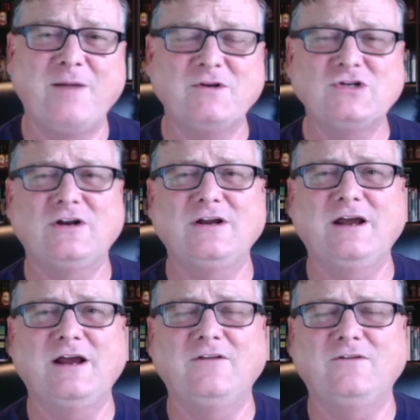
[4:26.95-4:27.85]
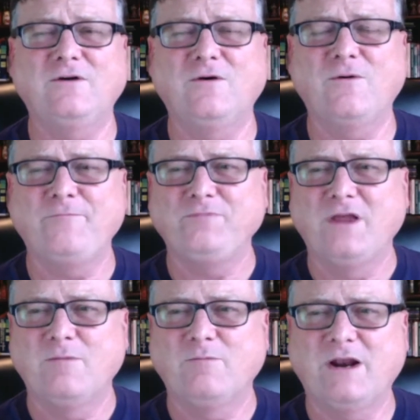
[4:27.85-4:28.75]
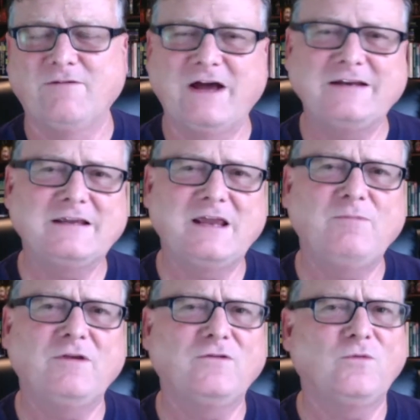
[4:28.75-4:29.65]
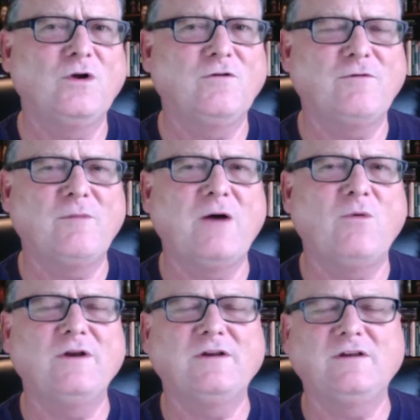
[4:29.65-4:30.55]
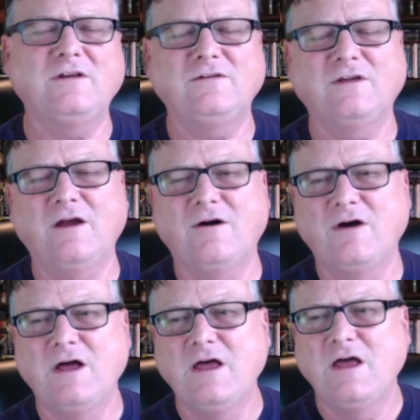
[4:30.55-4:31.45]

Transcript: I'm a chili head. So, but I've got to keep this real for my 1 to 10 scale.